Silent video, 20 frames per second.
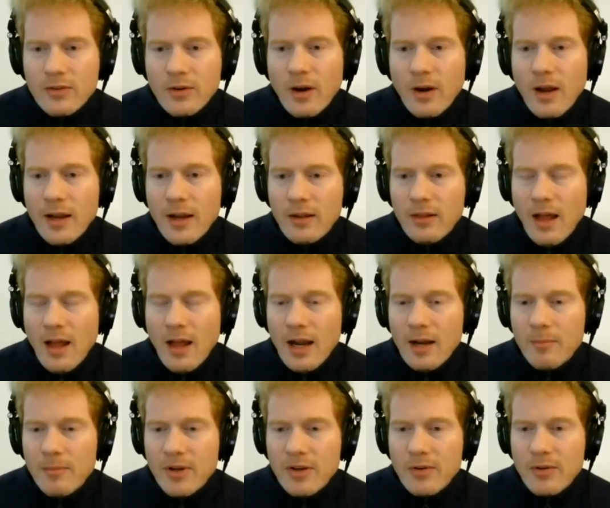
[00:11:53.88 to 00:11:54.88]
drawing a
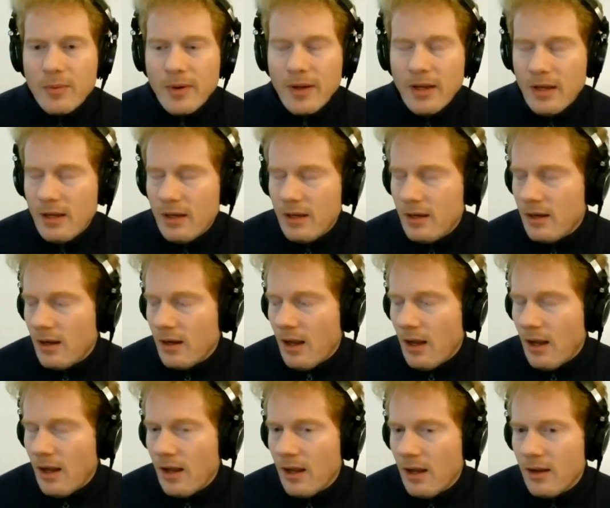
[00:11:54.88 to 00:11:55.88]
line between
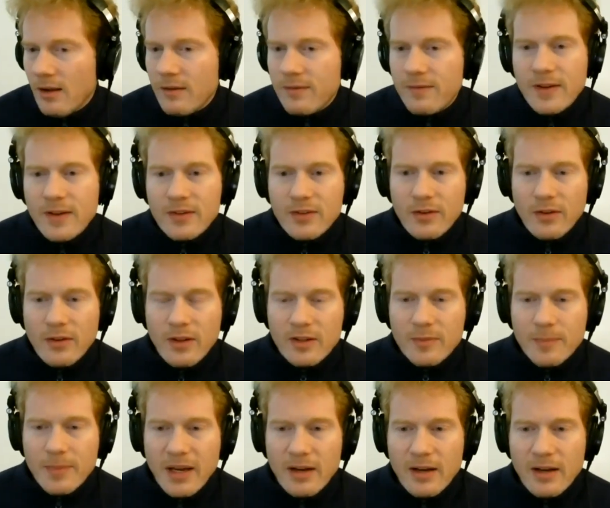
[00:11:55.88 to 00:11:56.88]
fiscal
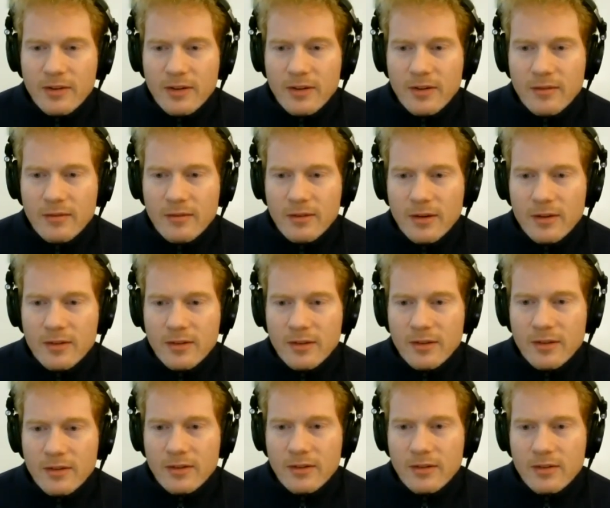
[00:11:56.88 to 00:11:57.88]
expansion
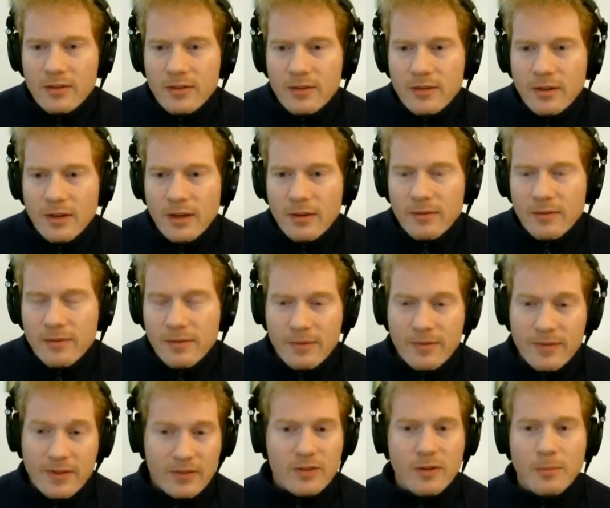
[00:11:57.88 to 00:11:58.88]
versus
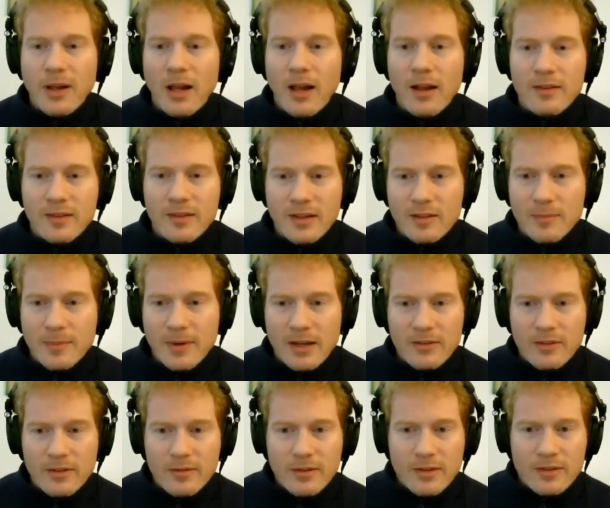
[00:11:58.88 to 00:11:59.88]
fiscal policy
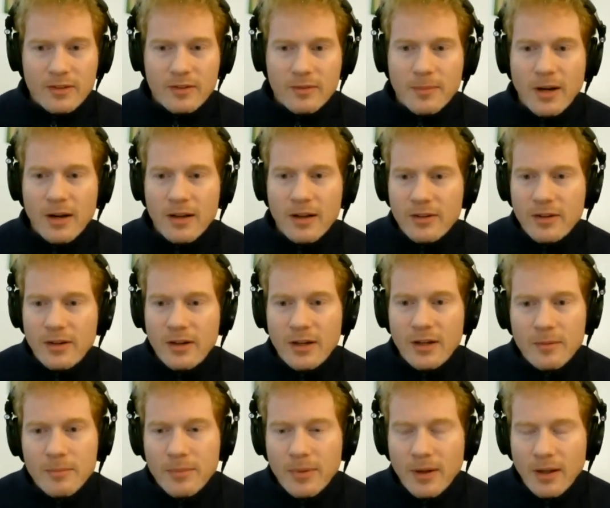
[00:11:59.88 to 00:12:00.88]
expansion versus
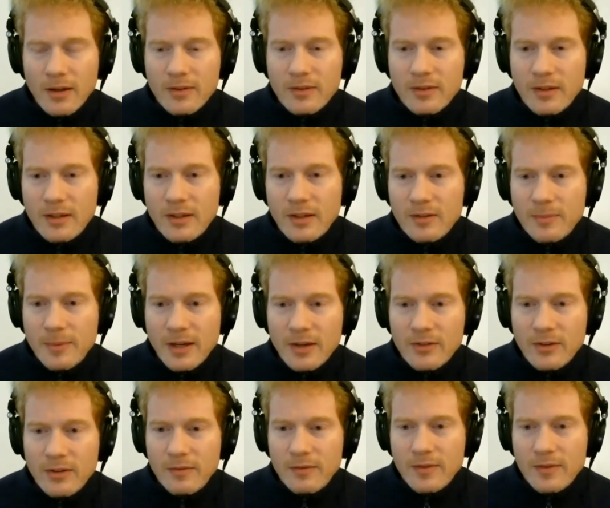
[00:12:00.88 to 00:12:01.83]
monetary policy expansion, or